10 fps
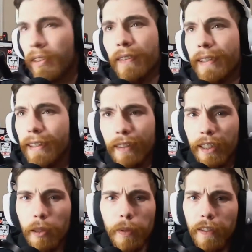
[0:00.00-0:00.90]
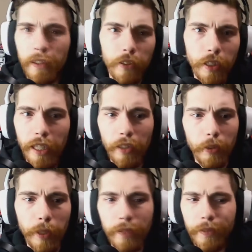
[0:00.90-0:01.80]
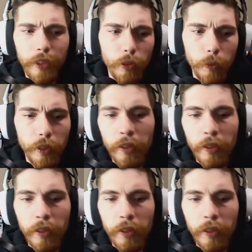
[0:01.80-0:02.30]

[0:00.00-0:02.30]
he doesn't like coming in here. I don't know why. It's just weird.